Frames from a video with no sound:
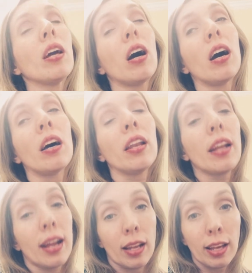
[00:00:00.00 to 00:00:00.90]
on
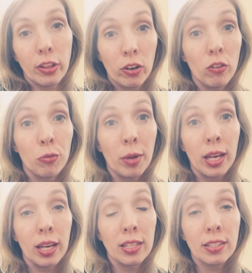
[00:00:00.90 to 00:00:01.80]
either of
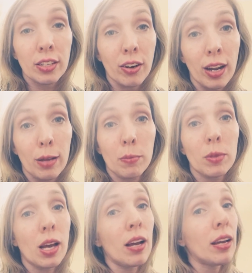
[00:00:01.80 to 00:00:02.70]
my
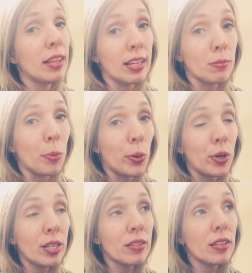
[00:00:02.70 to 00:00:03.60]
Instagram, that's
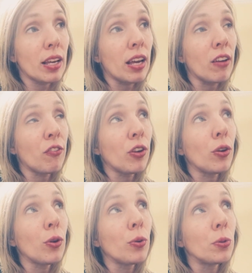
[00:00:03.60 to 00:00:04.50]
bonus. If
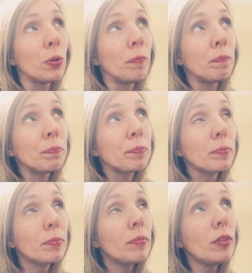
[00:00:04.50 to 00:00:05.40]
you
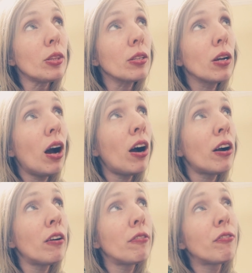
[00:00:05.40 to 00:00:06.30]

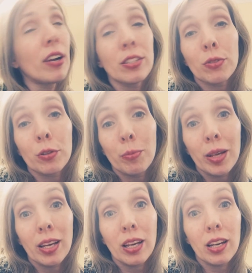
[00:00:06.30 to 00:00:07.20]
are friends with
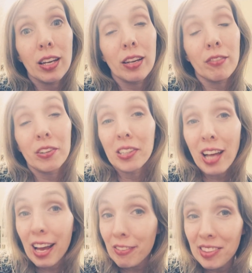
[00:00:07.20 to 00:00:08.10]
me in real
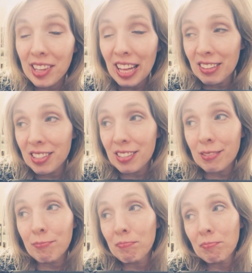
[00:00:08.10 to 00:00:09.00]
life,
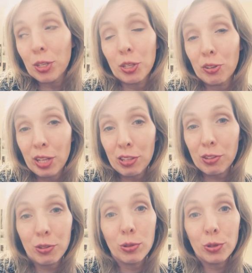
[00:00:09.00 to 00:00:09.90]
that's, you know, that's
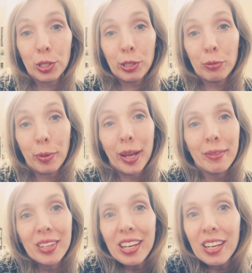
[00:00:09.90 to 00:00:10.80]
cool too.
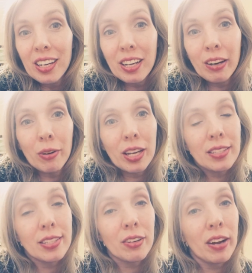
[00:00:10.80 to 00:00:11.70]
But, you know,
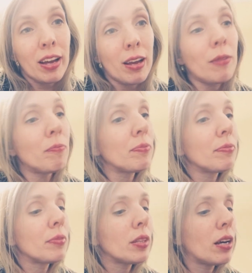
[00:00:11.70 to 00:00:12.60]
Instagram,
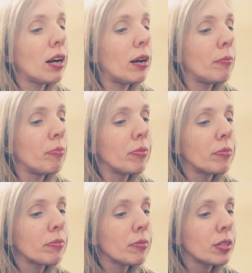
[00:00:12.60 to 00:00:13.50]
um,
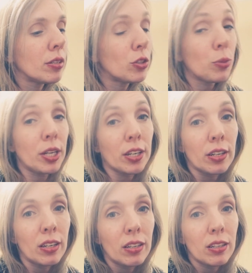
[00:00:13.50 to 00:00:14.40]
Twitter,